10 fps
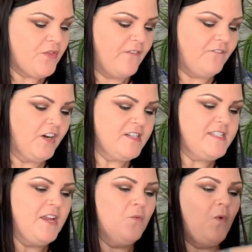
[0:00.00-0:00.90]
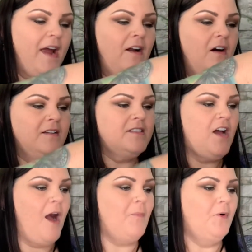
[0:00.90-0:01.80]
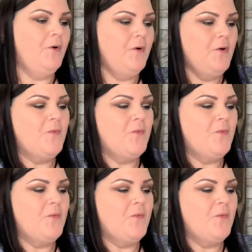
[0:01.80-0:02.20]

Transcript: the first thing right on top, ooh,